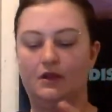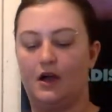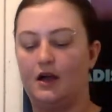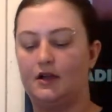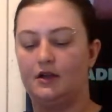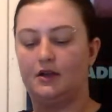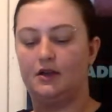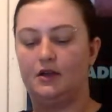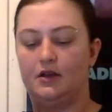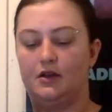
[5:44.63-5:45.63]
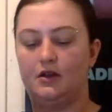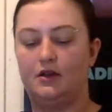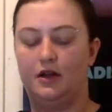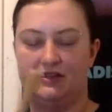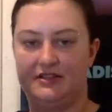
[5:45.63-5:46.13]
got
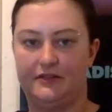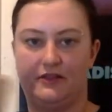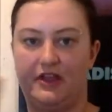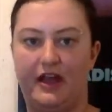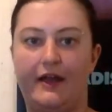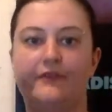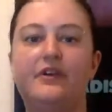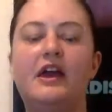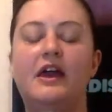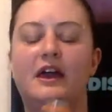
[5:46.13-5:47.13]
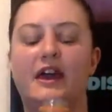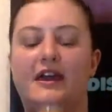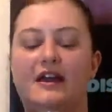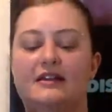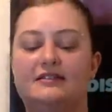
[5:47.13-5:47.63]
onto the live,
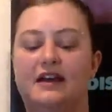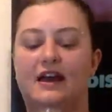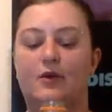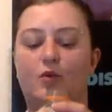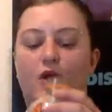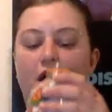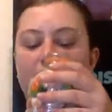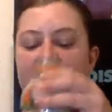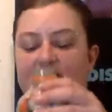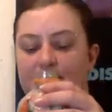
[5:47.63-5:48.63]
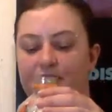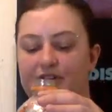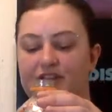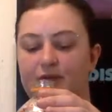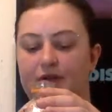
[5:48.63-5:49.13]
and this is a
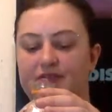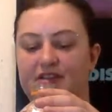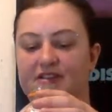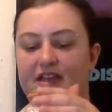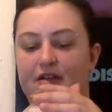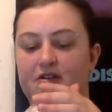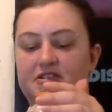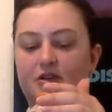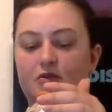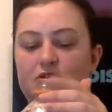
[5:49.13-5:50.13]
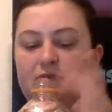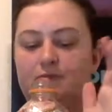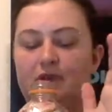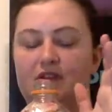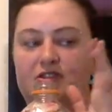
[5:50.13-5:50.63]
32-ounce container. So
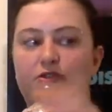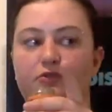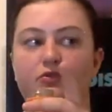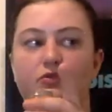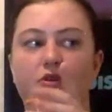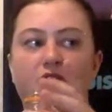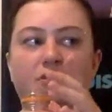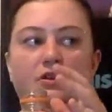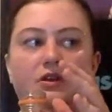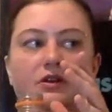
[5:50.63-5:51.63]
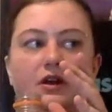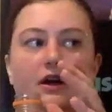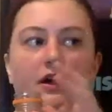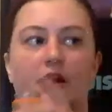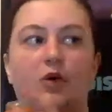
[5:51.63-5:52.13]
to
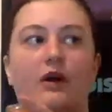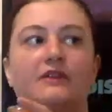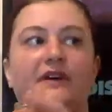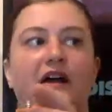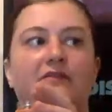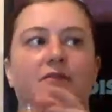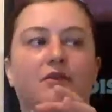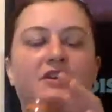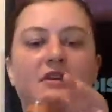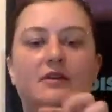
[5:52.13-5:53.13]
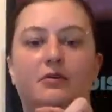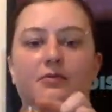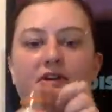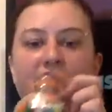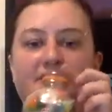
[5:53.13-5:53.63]
qualify for the eco
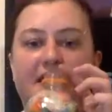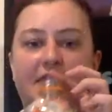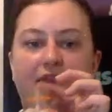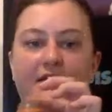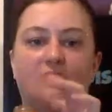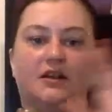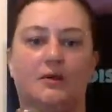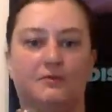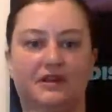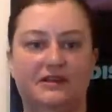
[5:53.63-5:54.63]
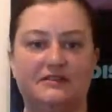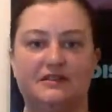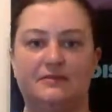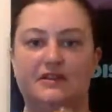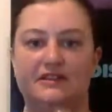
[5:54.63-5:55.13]
bricks that like the companies
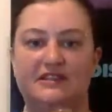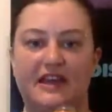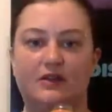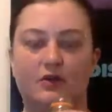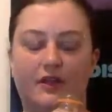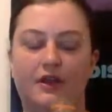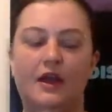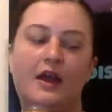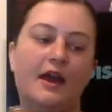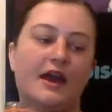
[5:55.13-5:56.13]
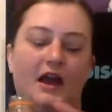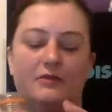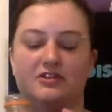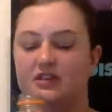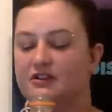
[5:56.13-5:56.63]
typically take, or like how
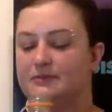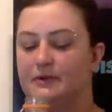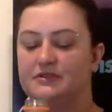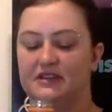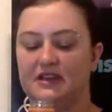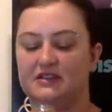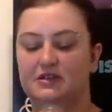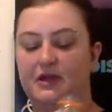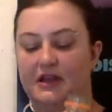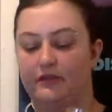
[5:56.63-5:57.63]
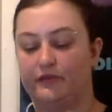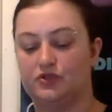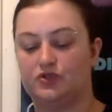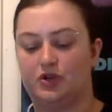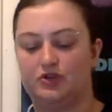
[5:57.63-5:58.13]
much that you're supposed to get it to, I guess, for
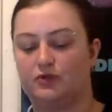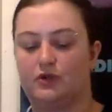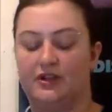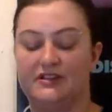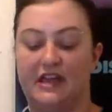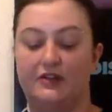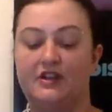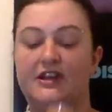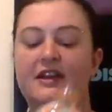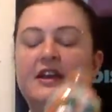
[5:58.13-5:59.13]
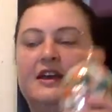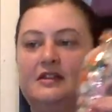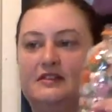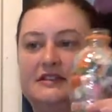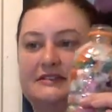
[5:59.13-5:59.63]
structural integrity,
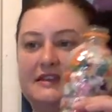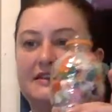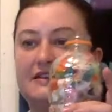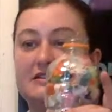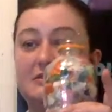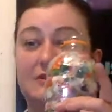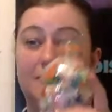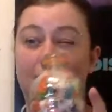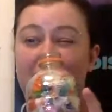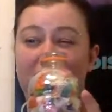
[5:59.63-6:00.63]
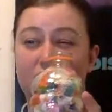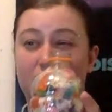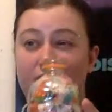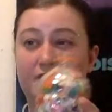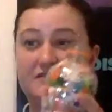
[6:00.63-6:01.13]
this thing needs to be
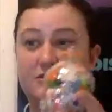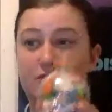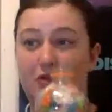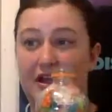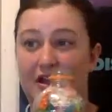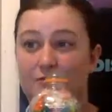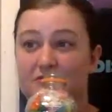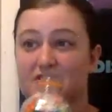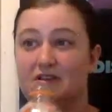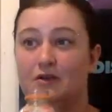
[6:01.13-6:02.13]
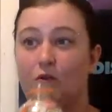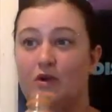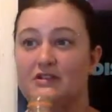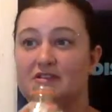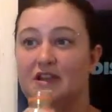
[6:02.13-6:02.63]
350 grams
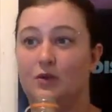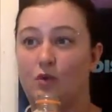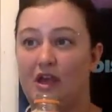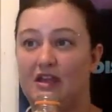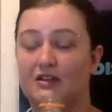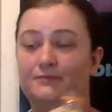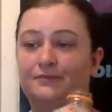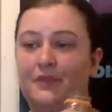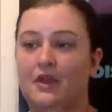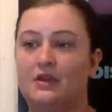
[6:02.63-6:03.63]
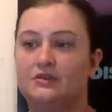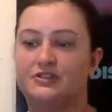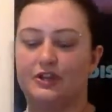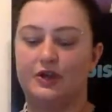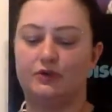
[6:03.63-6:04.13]
once like weighed.
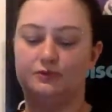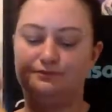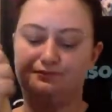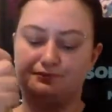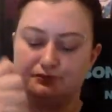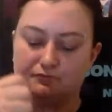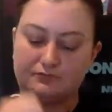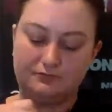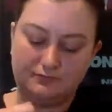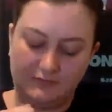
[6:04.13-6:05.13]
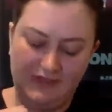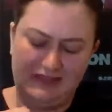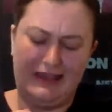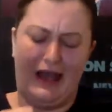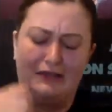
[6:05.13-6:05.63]
So
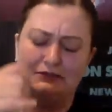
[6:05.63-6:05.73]
yeah,